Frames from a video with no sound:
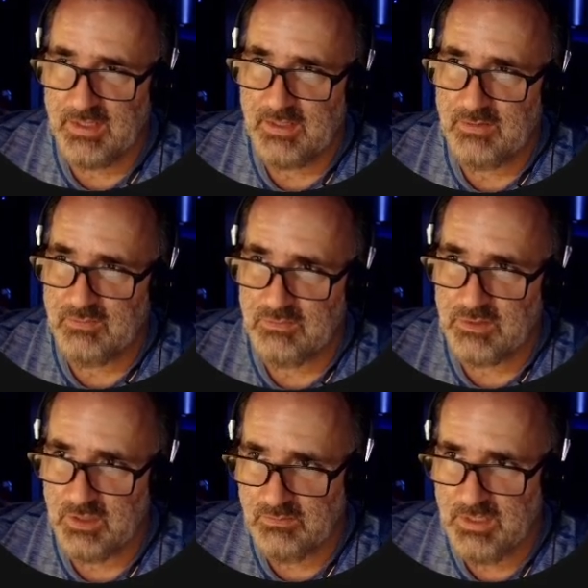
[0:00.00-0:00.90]
If you
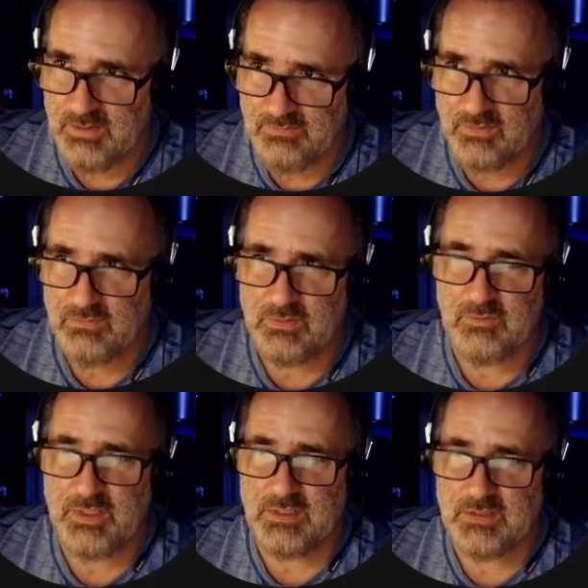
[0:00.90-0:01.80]
don't have the
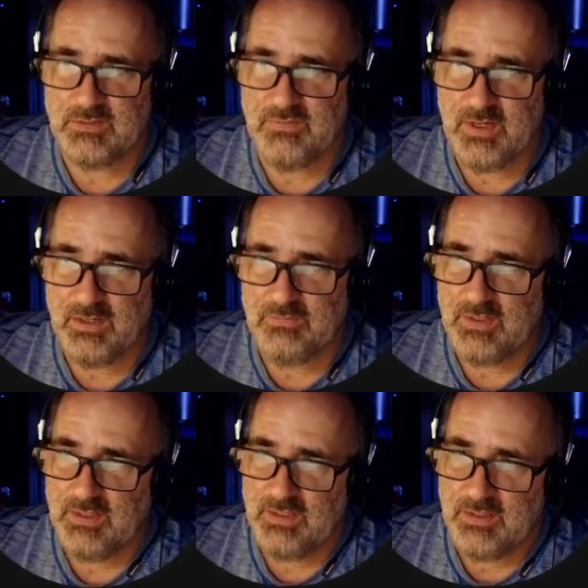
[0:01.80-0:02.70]
31865,
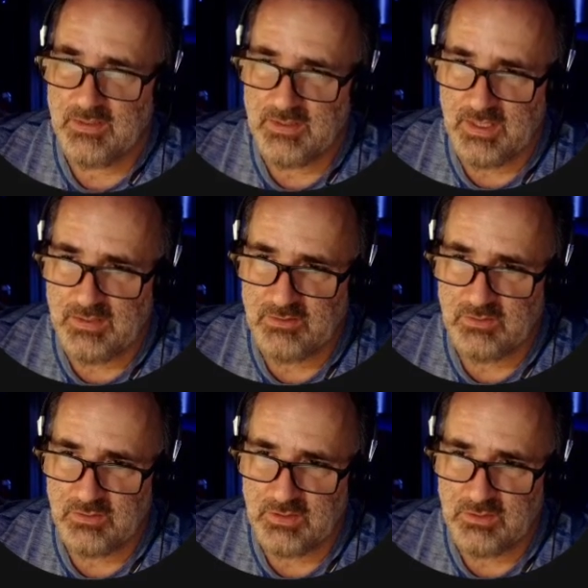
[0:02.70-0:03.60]
then you're
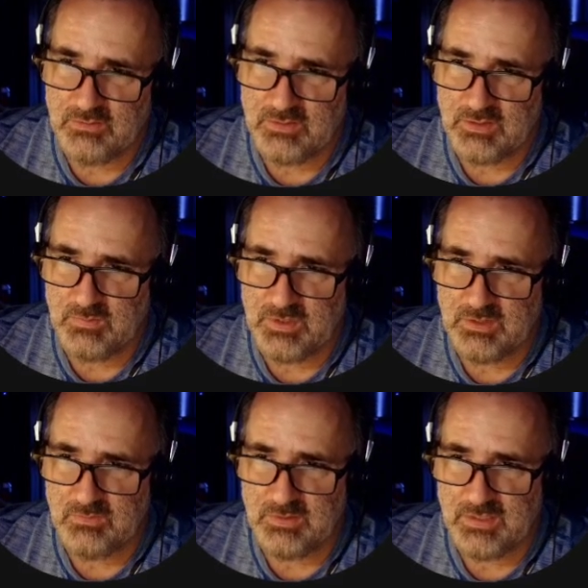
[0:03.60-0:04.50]
going to use this
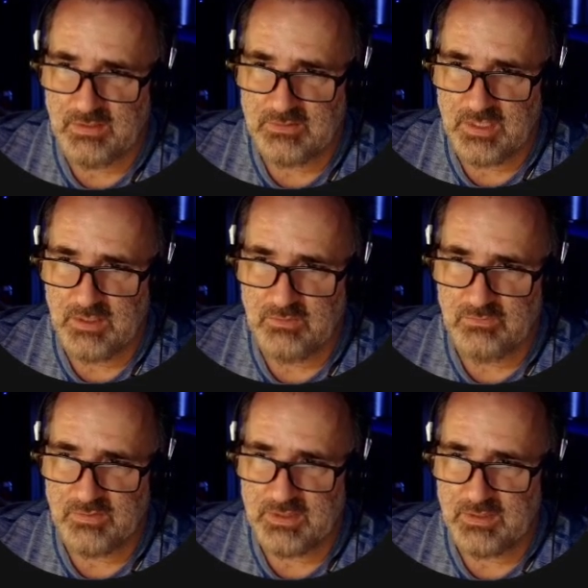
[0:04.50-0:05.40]
PT1000 header
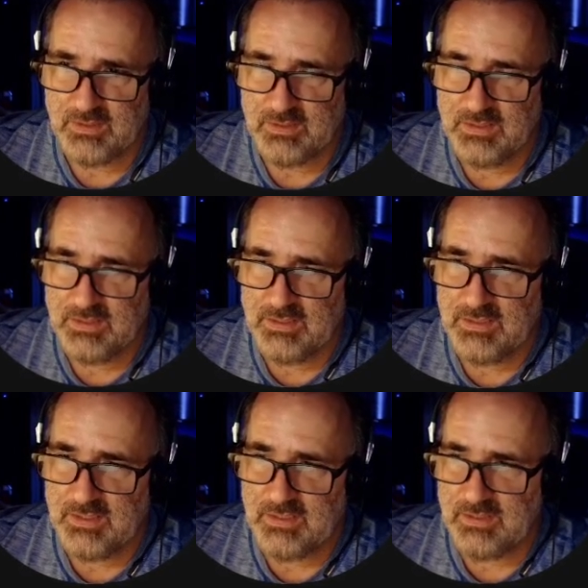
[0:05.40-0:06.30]
over here.
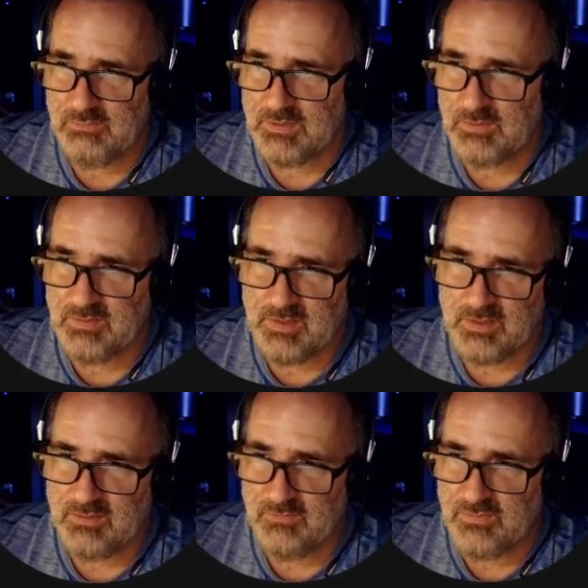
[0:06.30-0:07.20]
And that was something that
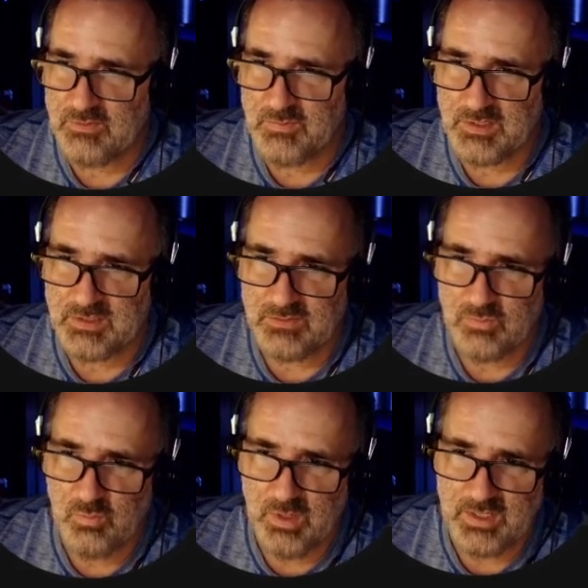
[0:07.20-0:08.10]
had confused me, is
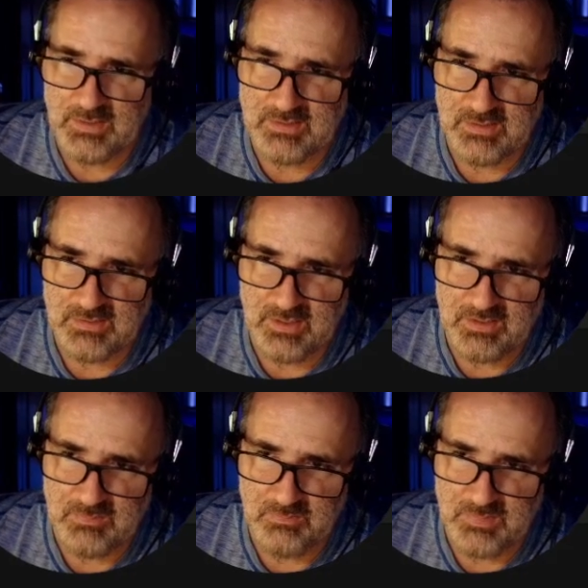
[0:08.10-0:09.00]
why does this
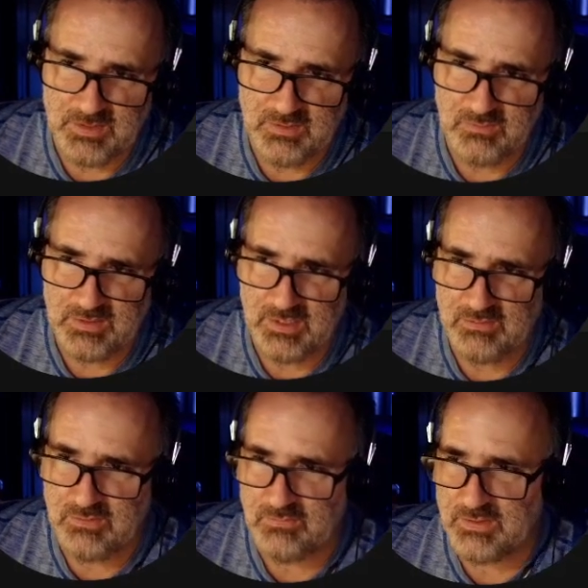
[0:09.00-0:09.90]
say
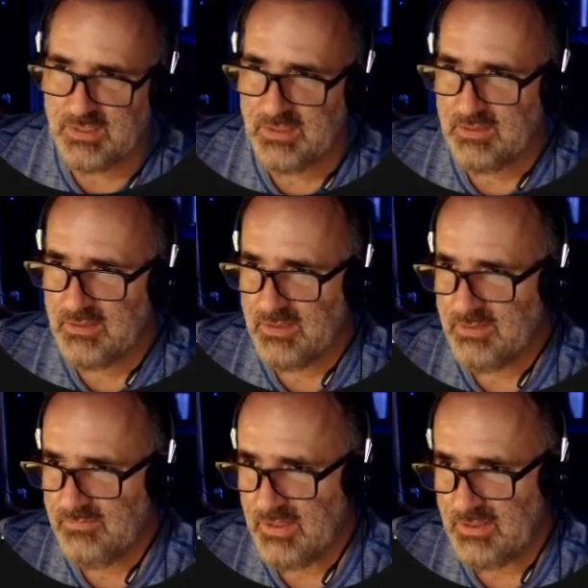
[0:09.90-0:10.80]
PT1000 over here
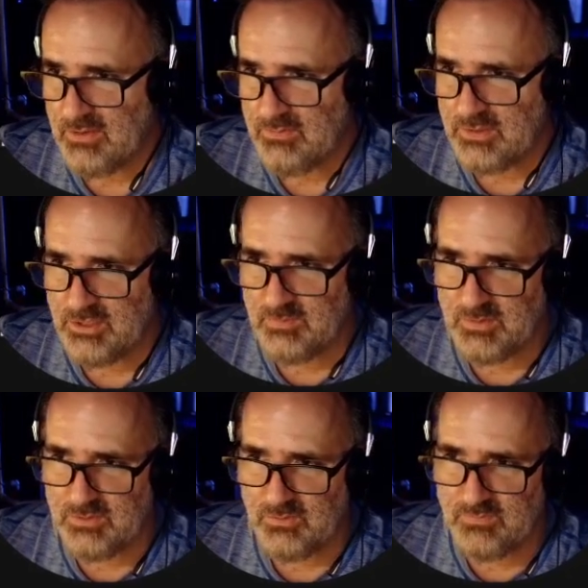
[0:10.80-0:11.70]
if I know the chip
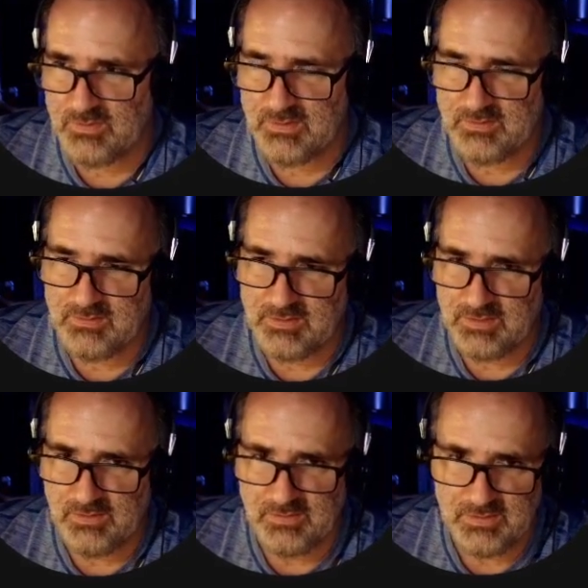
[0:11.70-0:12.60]
is over in this
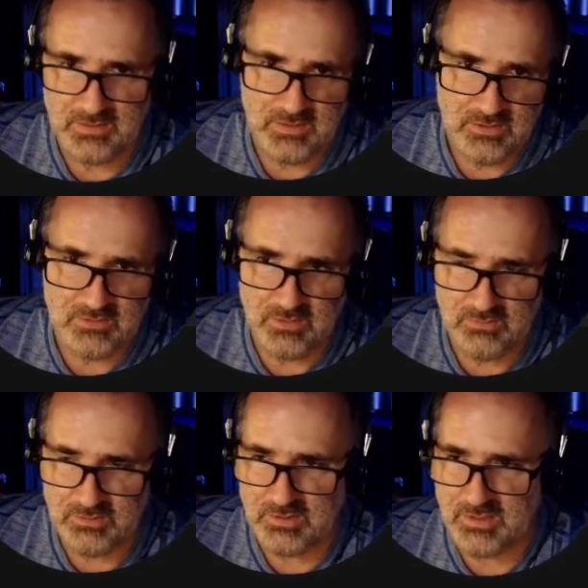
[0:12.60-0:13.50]
area? So
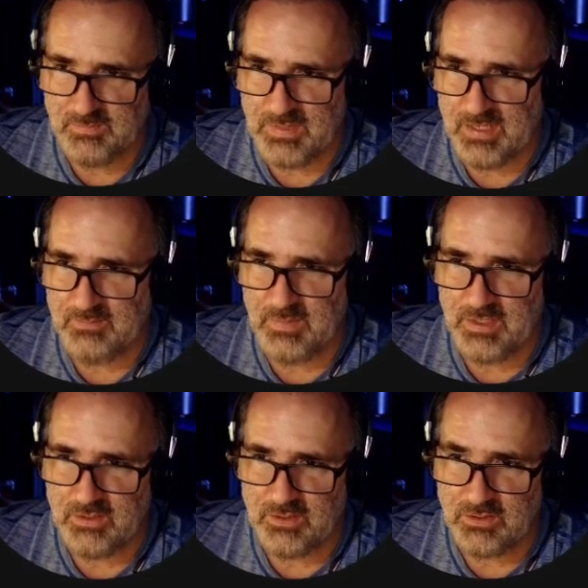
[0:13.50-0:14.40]
just keep that in
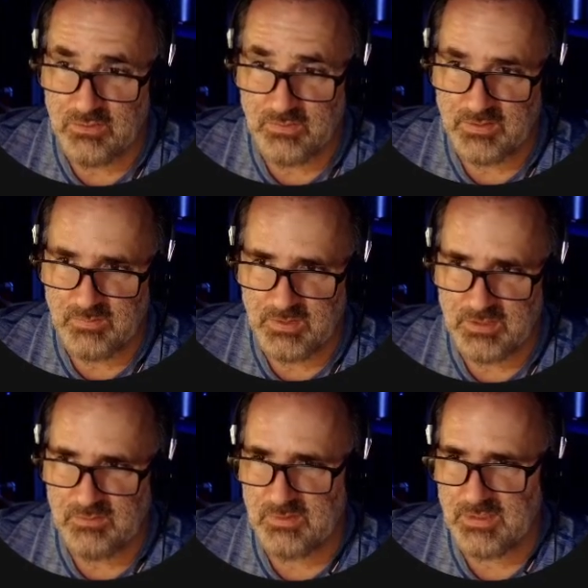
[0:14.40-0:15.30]
mind. You're ignoring the
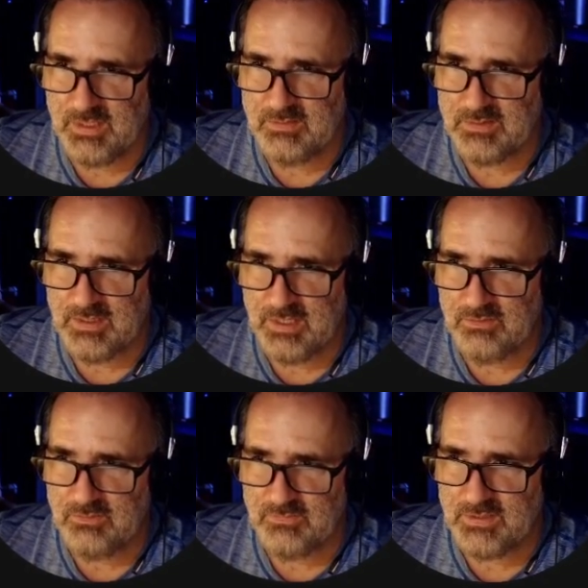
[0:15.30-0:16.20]
PT1000
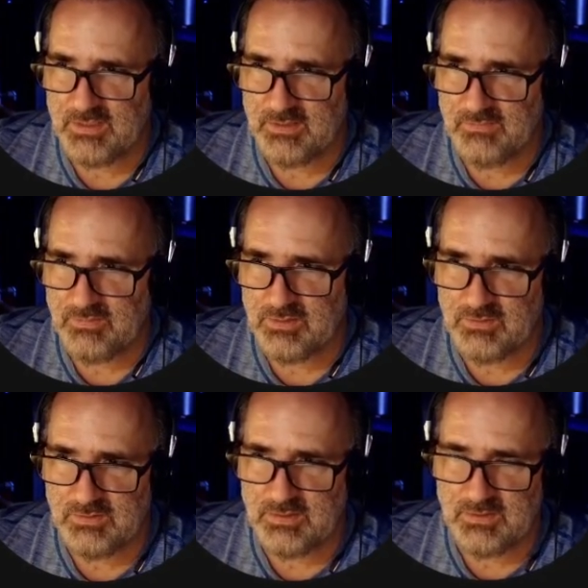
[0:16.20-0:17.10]
header over here if you're
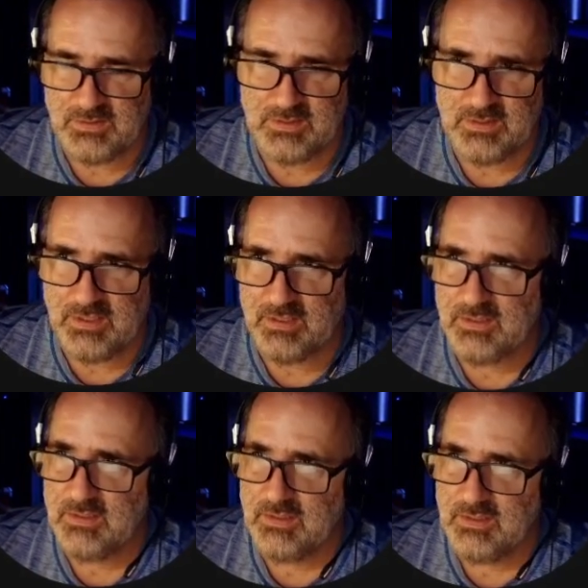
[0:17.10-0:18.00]
using the
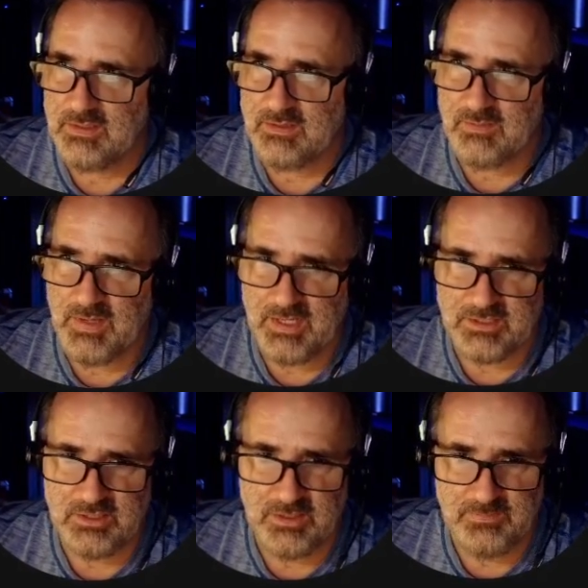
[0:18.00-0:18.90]
max
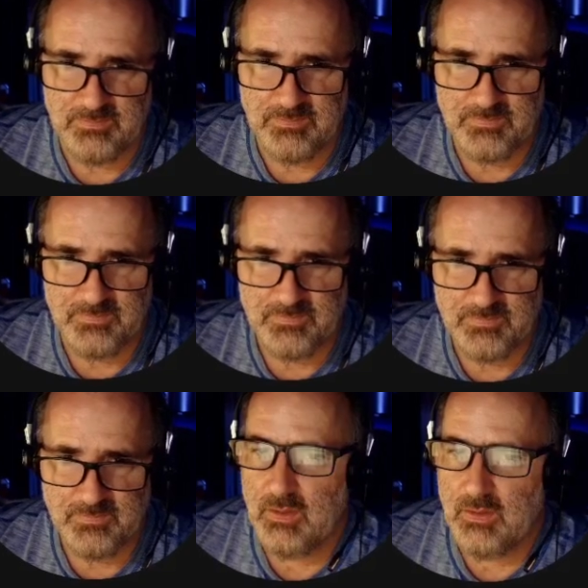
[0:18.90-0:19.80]
chip.
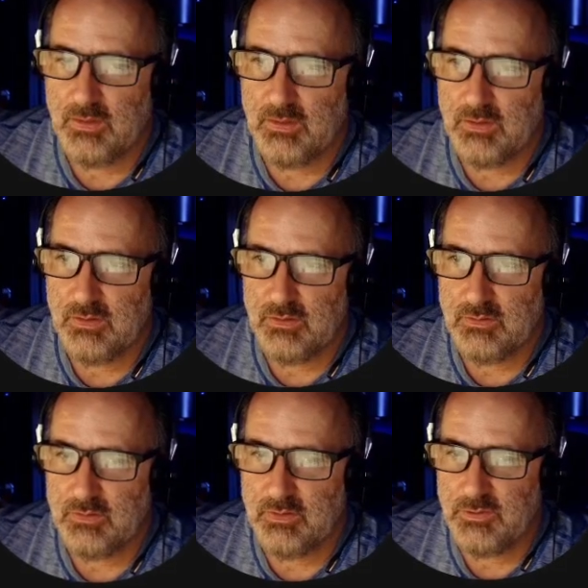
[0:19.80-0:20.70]

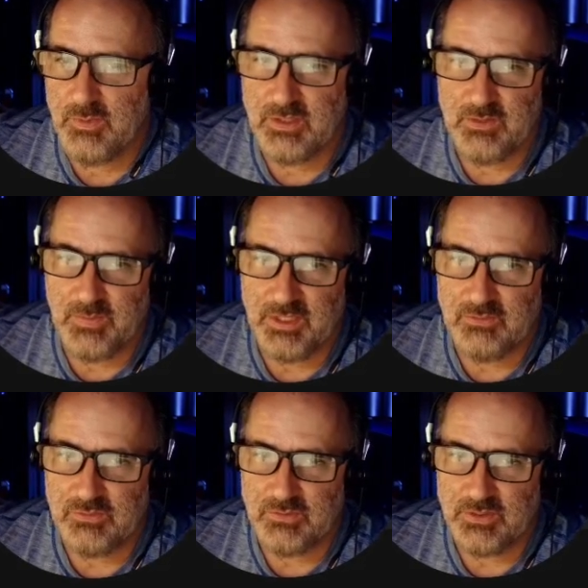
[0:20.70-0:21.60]
So this part of the manual
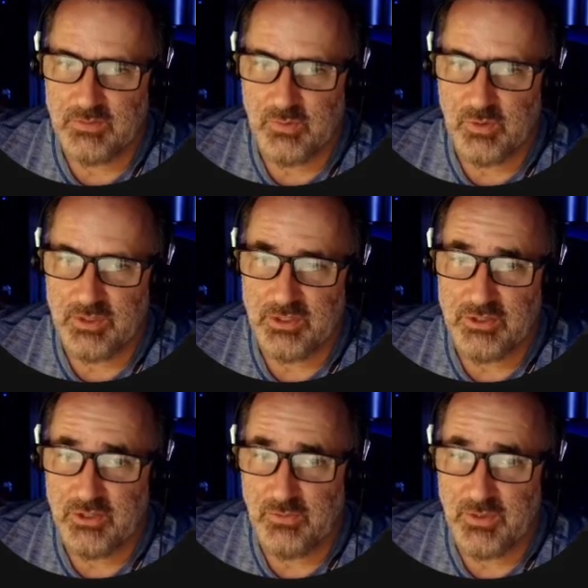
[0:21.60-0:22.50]
is really important. You
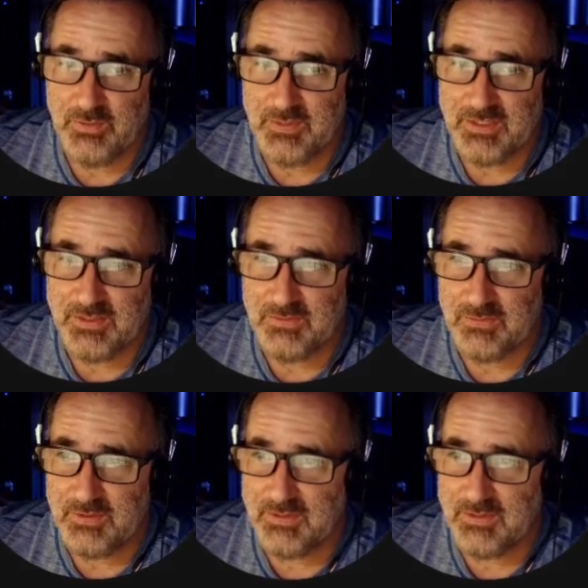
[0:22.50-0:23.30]
don't want to miss this one.